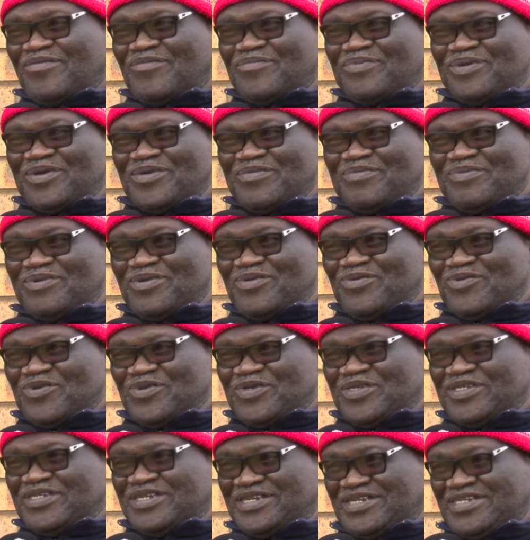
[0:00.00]
people
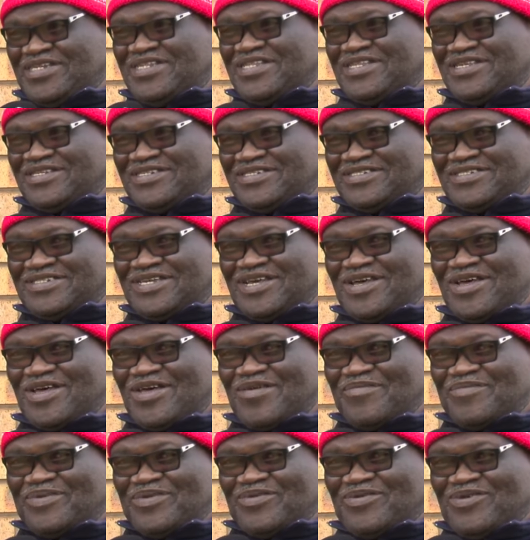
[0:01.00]
who did this
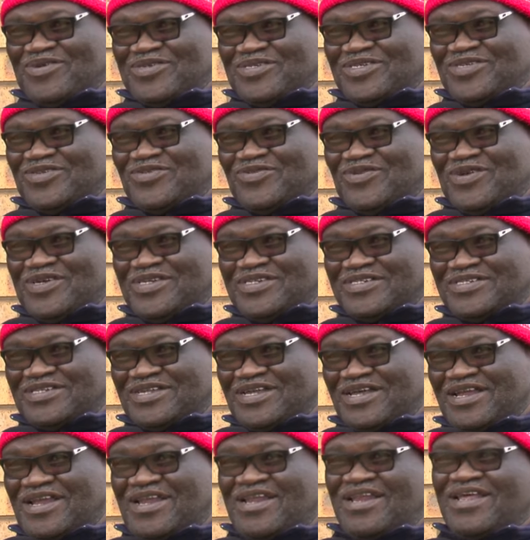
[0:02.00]
because it was
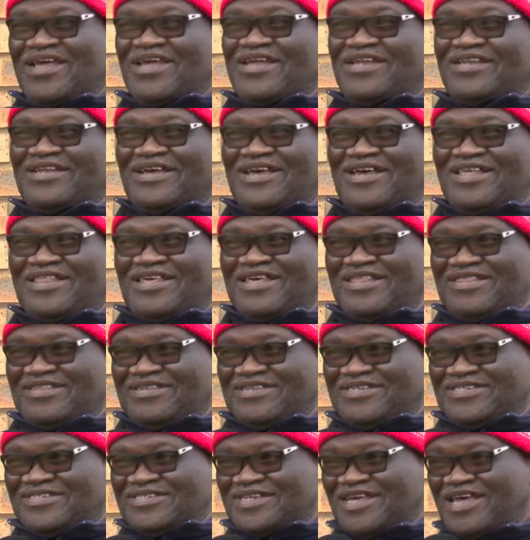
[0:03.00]
later than
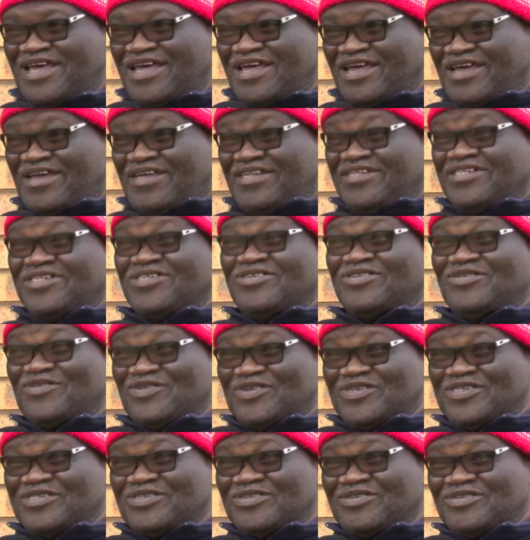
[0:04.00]
this, and it
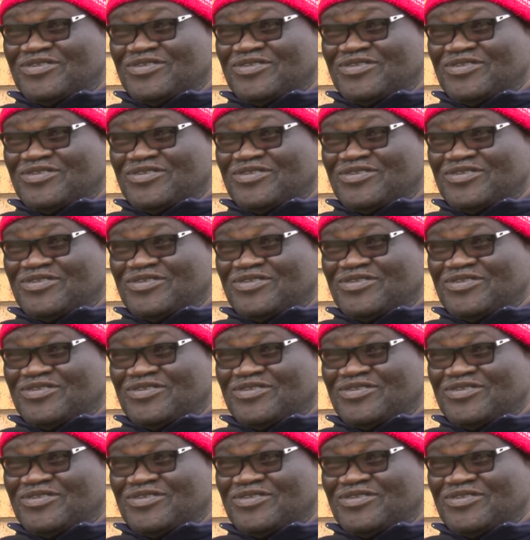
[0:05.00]
was